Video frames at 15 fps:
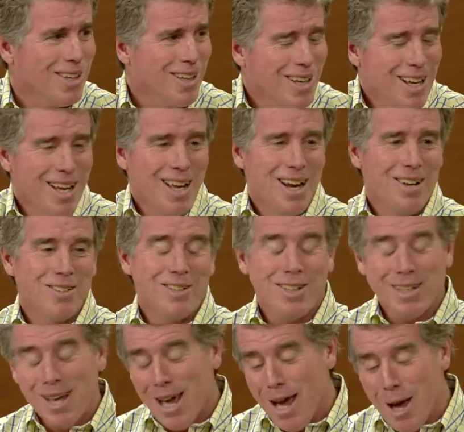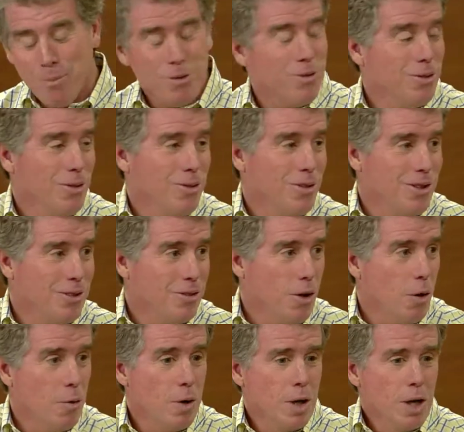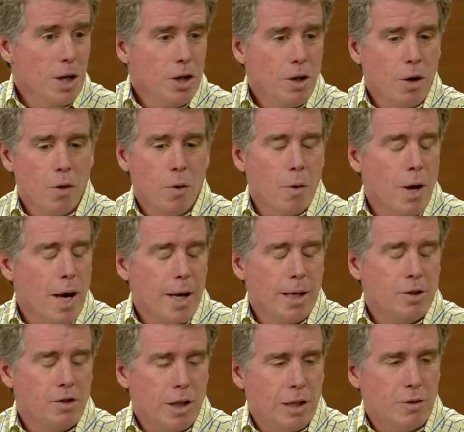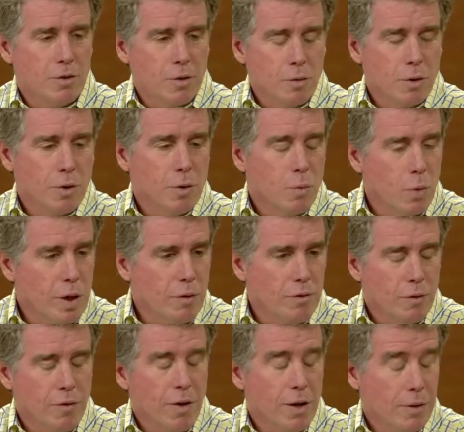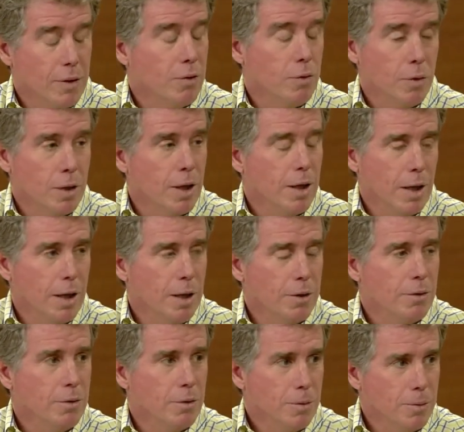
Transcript: and I was like, yeah, absolutely. So, you know, any chance to really weave the faith into it, I, I do.